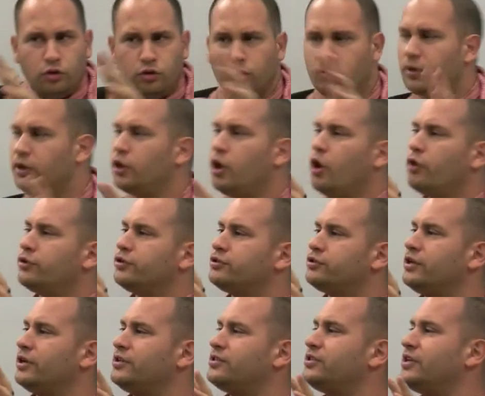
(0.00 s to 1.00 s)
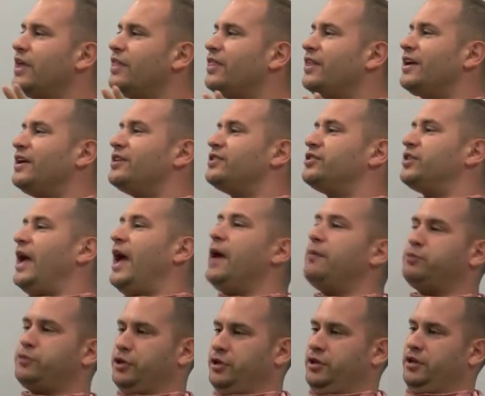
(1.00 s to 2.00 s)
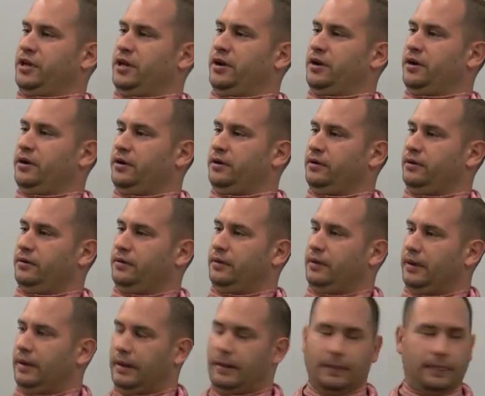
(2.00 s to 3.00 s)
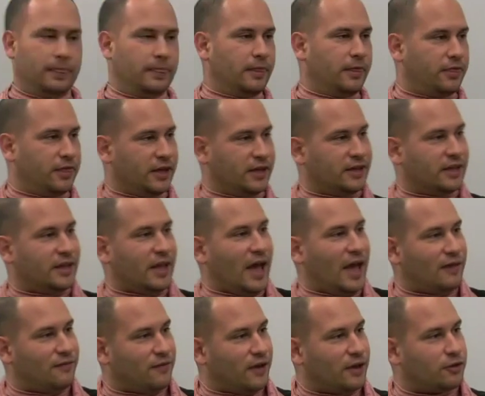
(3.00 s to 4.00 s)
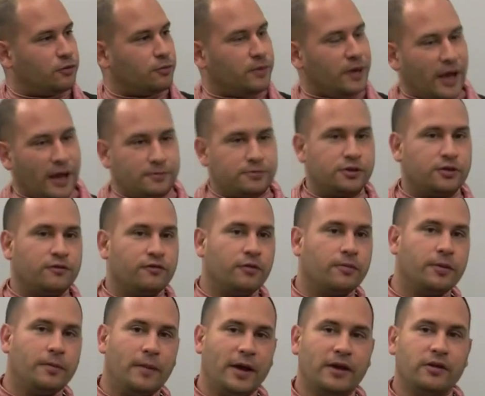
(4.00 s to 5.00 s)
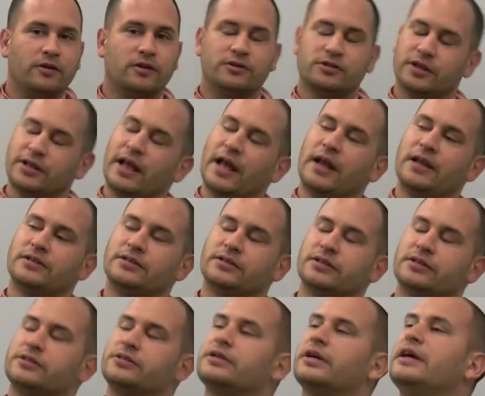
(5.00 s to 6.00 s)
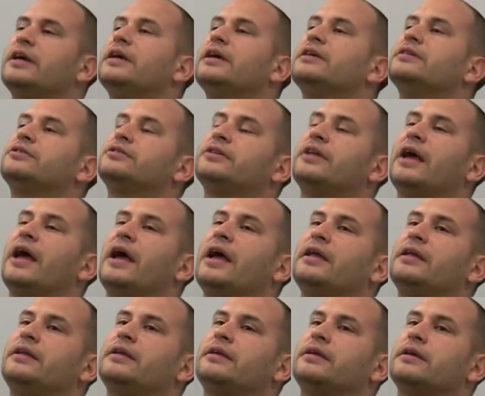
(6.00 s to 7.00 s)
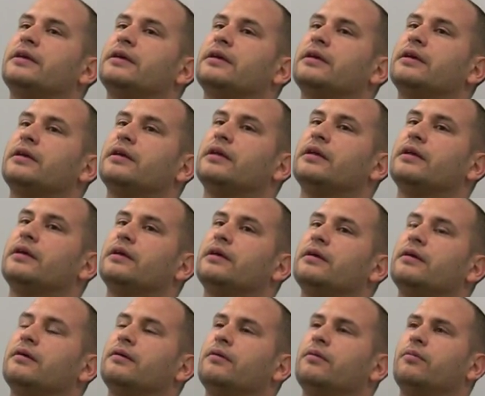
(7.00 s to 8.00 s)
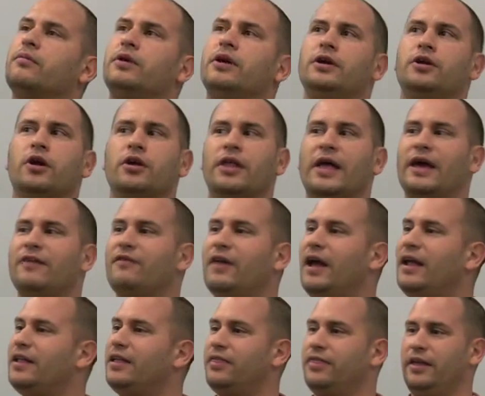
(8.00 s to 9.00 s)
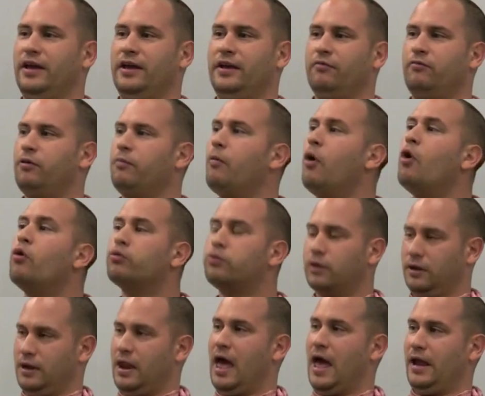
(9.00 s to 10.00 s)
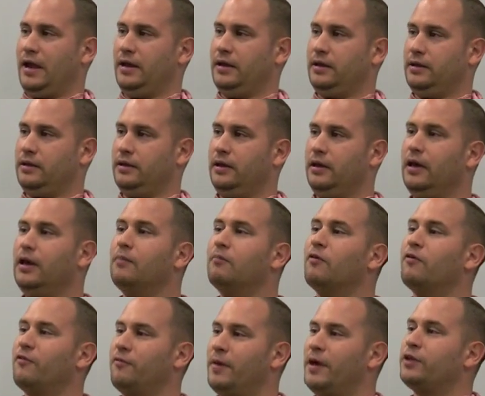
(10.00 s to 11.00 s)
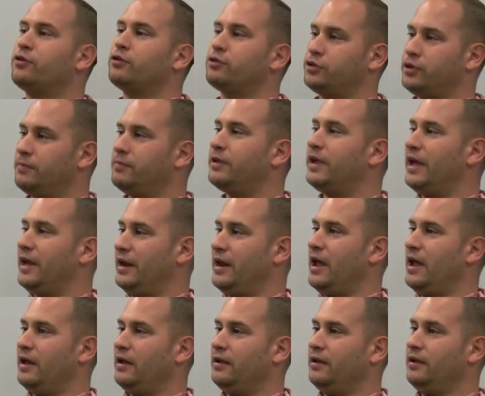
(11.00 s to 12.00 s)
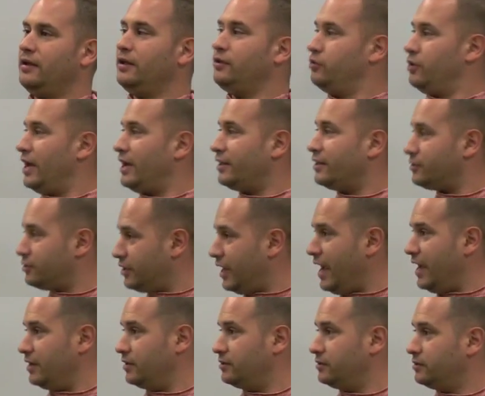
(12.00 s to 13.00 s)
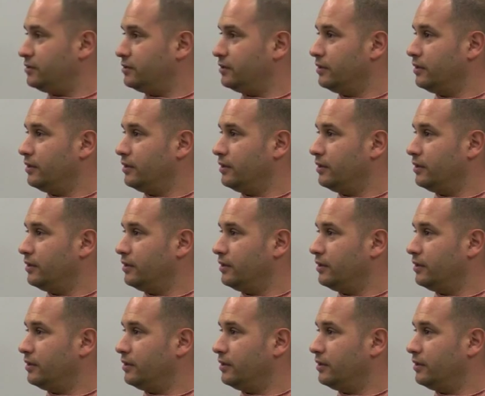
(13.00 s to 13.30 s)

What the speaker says: You will notice that something is absent here. The thing that I find to be absent from Emmanuel's analysis is that we don't have anything remotely like Movimento Sem Terra in the United States.